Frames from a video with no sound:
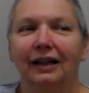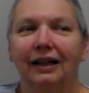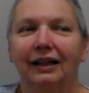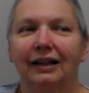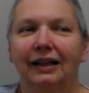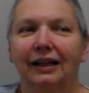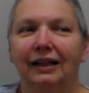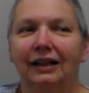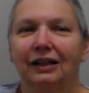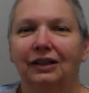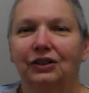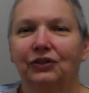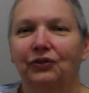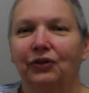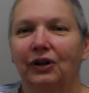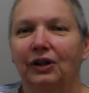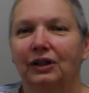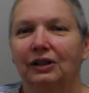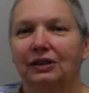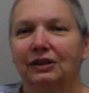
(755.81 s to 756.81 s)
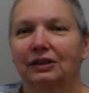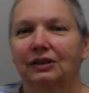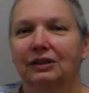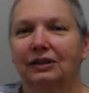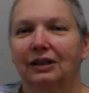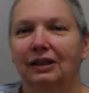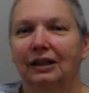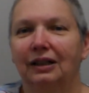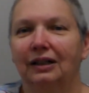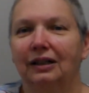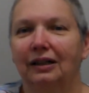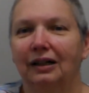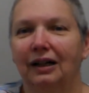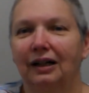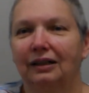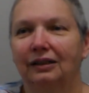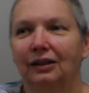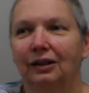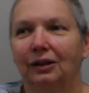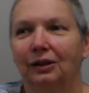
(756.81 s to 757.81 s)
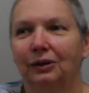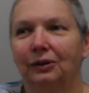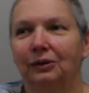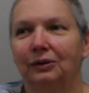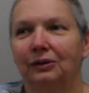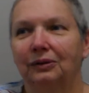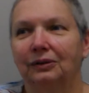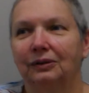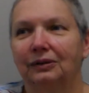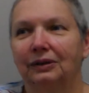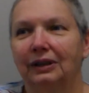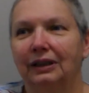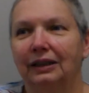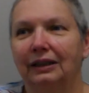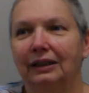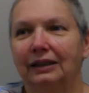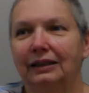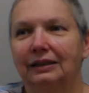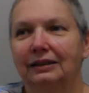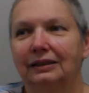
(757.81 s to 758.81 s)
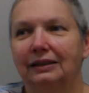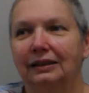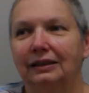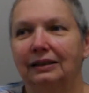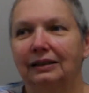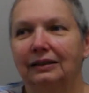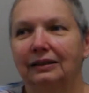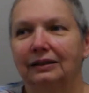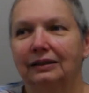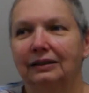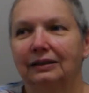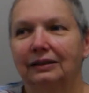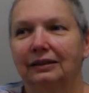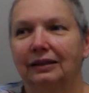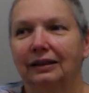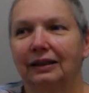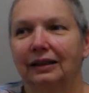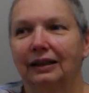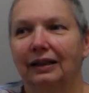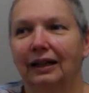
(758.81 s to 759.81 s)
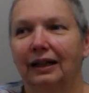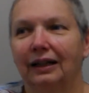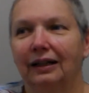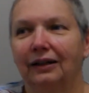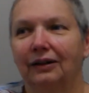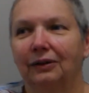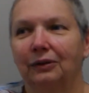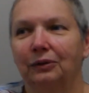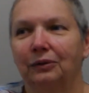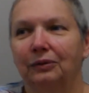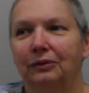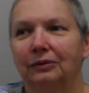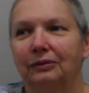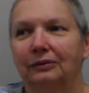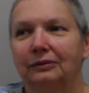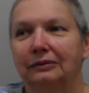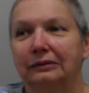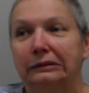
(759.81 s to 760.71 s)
And I get as far as Adalo, Elisi, and then I go